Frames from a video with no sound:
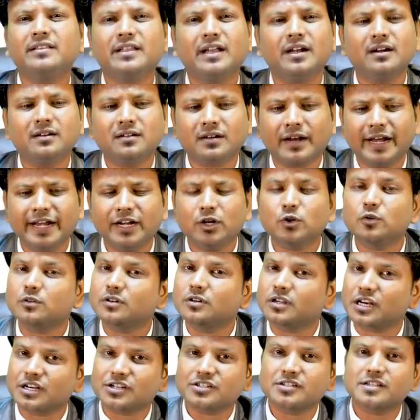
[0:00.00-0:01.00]
they'll try to
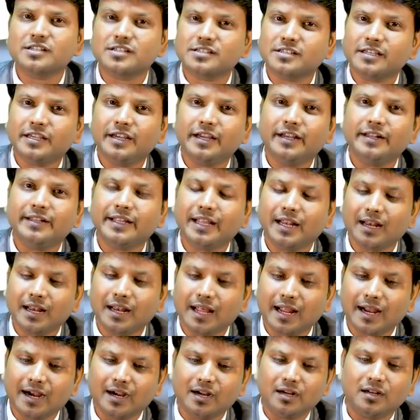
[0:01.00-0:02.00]
crush the seed, they'll
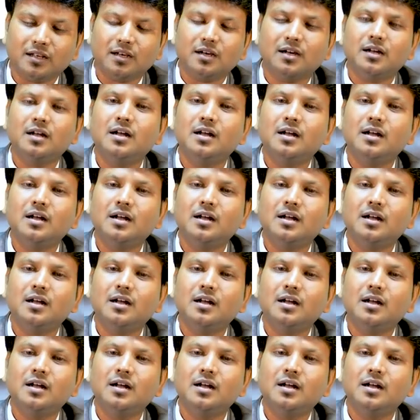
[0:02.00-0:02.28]
add